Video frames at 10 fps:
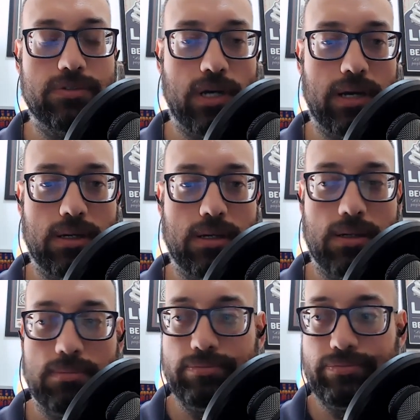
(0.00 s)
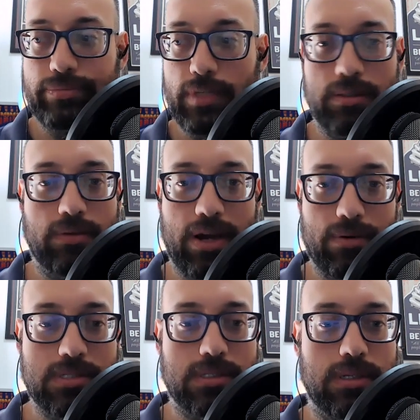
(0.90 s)
China the
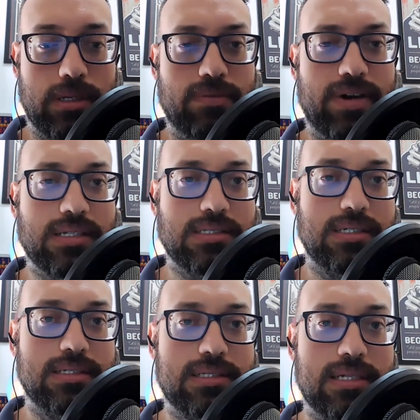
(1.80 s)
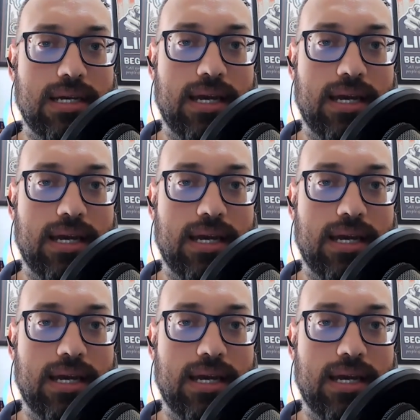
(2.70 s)
virus and the vaccines.